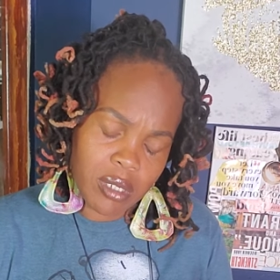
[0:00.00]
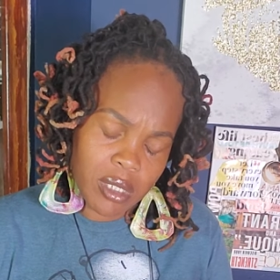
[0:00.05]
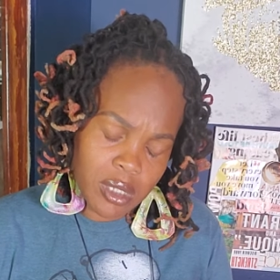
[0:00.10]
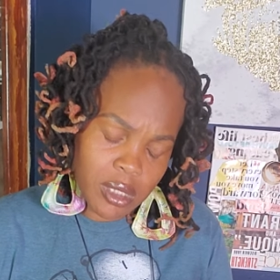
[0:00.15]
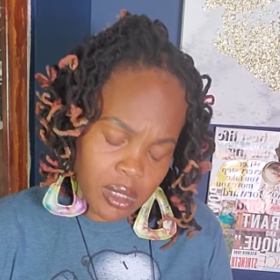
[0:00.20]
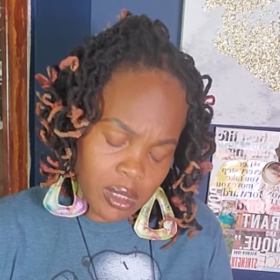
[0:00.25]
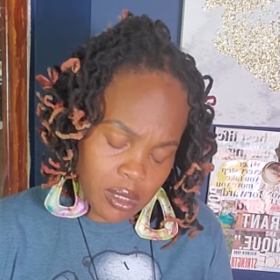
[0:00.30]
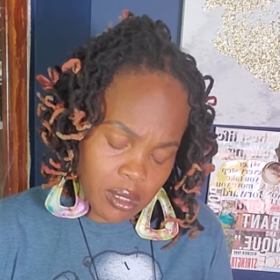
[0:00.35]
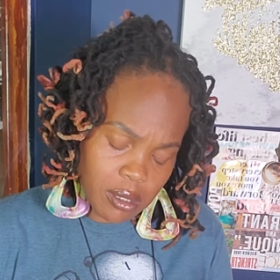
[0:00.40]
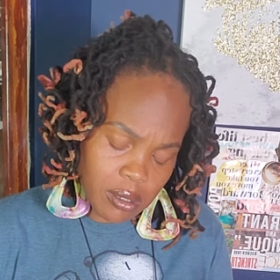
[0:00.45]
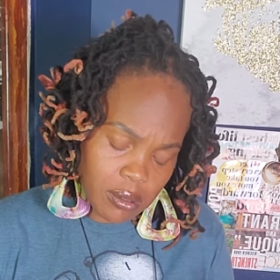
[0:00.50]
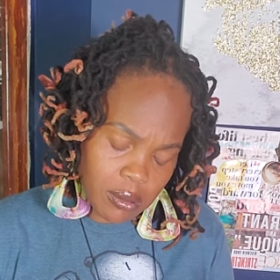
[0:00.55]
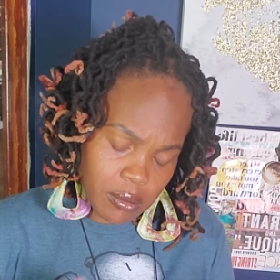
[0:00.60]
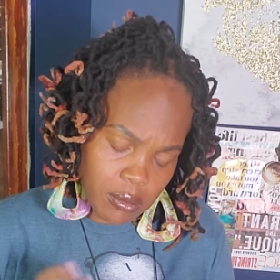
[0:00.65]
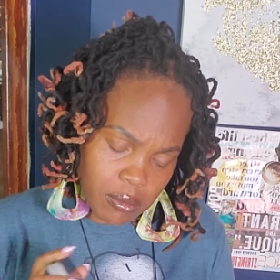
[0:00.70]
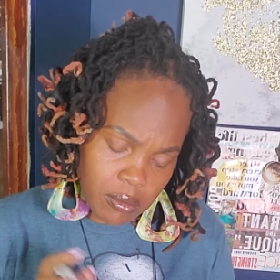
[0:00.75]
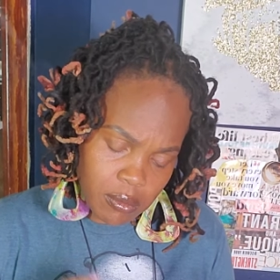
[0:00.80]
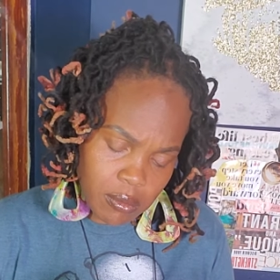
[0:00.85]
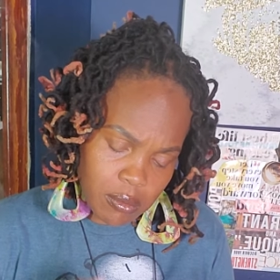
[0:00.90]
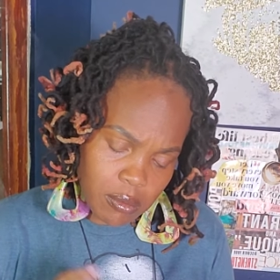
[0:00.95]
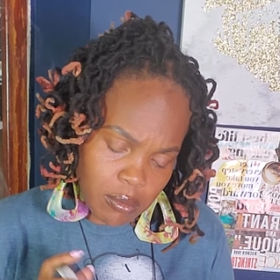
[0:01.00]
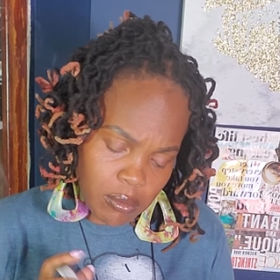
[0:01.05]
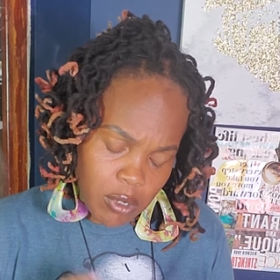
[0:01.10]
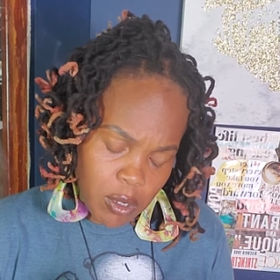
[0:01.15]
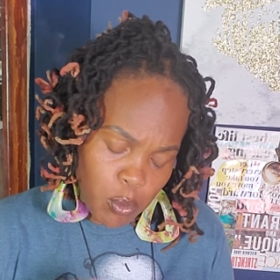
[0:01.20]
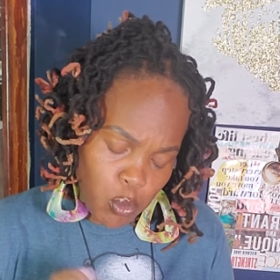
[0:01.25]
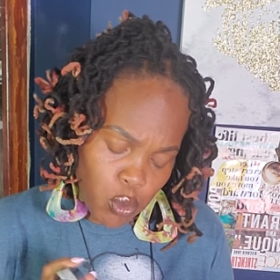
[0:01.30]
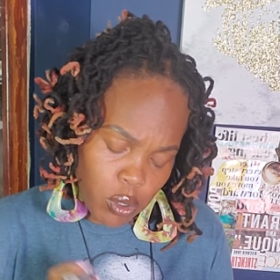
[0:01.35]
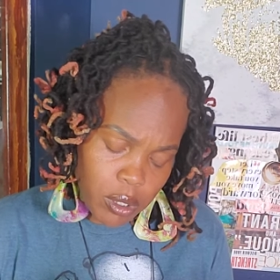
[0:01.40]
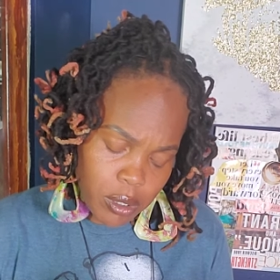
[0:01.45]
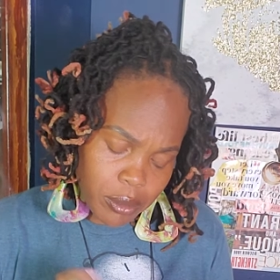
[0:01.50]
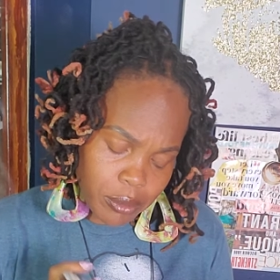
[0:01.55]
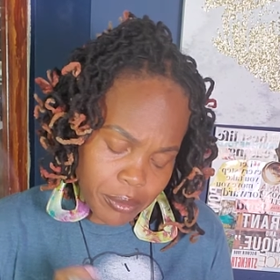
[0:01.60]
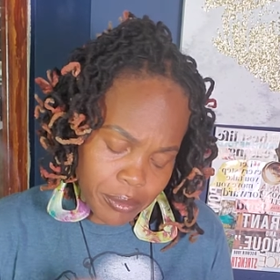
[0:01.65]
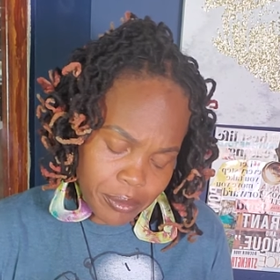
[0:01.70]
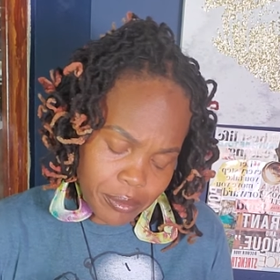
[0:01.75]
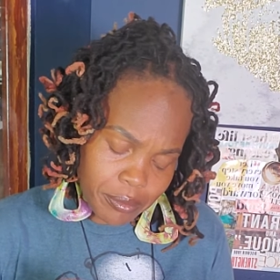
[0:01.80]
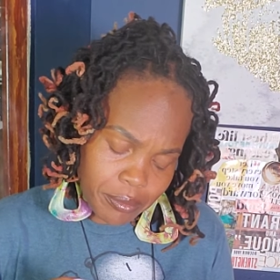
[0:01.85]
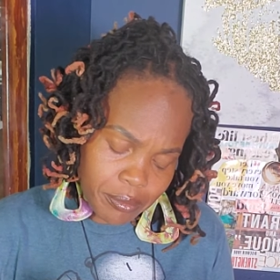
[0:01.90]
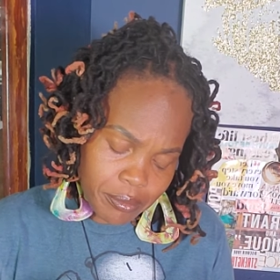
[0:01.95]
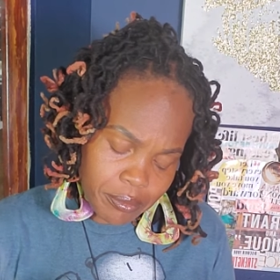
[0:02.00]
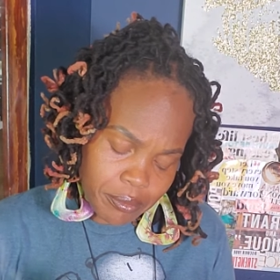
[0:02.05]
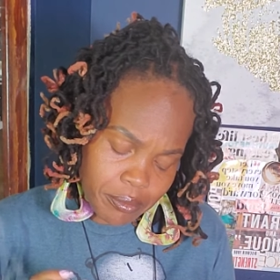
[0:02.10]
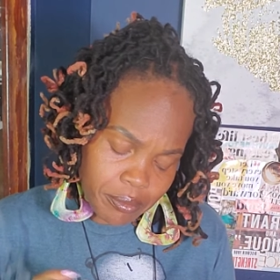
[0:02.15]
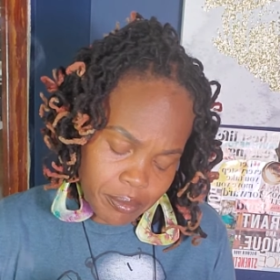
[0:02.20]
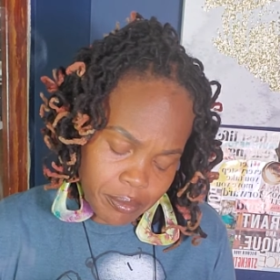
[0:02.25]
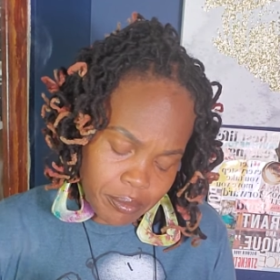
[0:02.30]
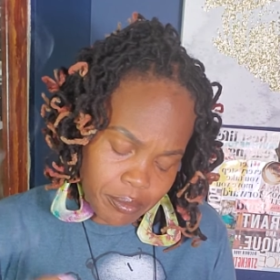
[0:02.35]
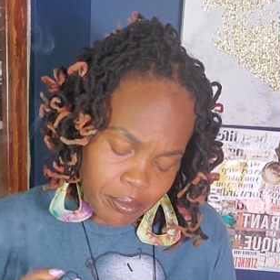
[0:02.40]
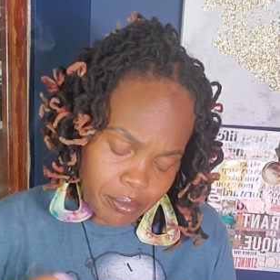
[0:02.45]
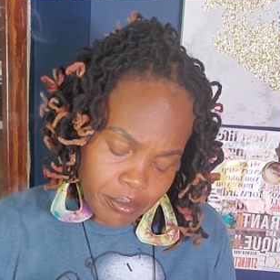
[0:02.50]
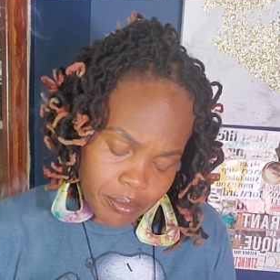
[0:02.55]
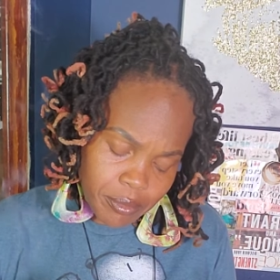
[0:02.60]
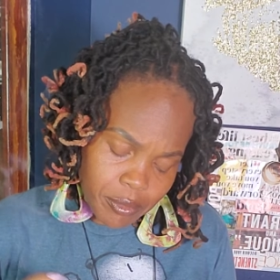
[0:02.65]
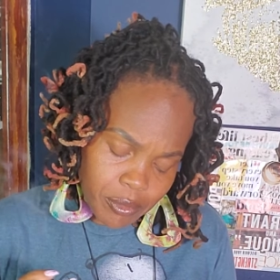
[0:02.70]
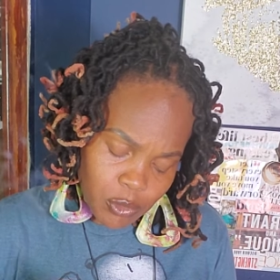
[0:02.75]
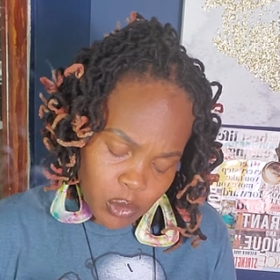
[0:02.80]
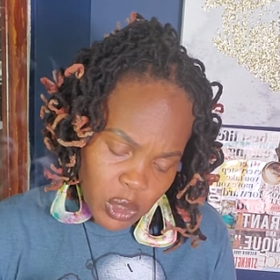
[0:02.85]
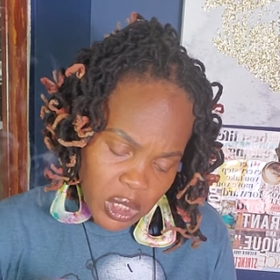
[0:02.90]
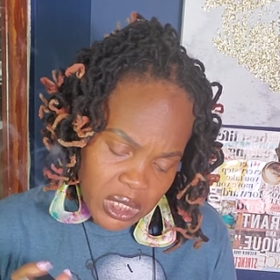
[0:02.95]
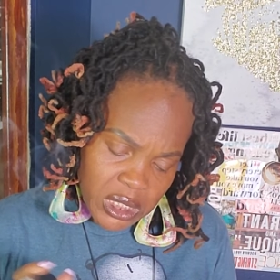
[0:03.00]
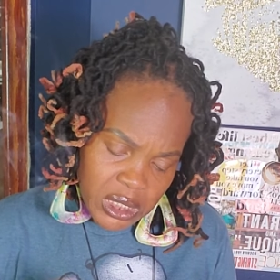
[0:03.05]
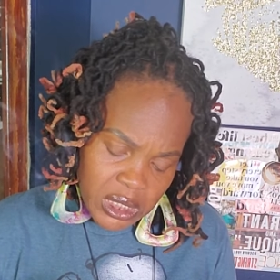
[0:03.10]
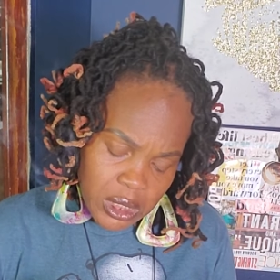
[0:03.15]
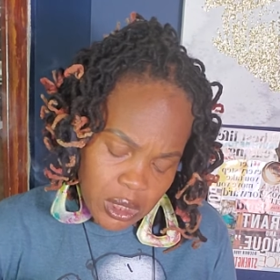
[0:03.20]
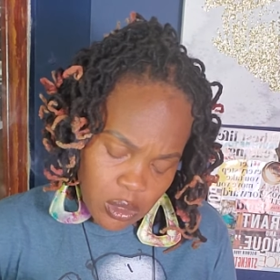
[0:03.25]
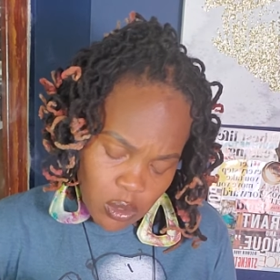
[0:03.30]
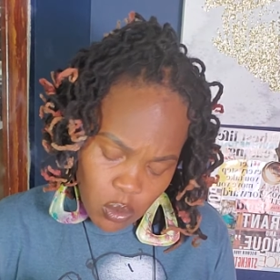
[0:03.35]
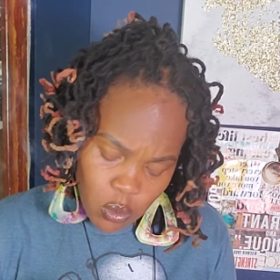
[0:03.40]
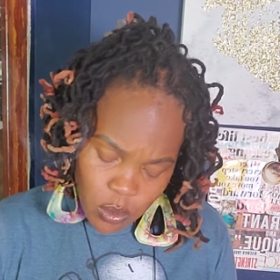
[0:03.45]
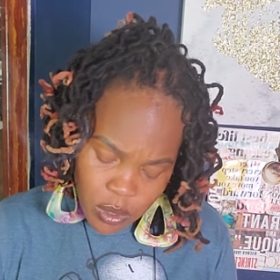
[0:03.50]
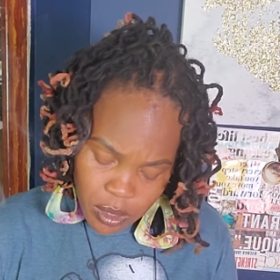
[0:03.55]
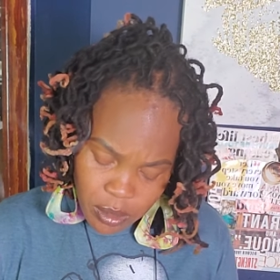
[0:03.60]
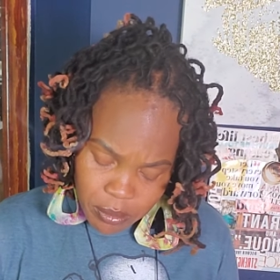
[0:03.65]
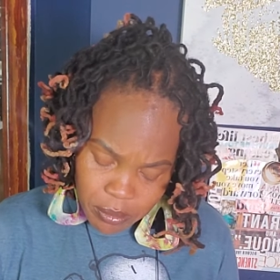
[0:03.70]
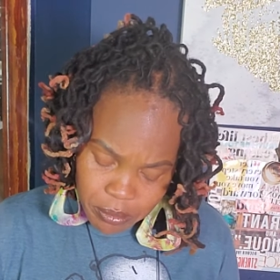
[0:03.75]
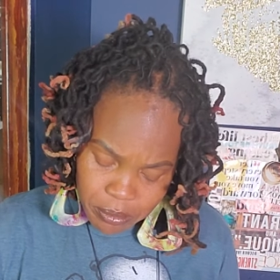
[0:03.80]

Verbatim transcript: Let's see. One more. Where's this going?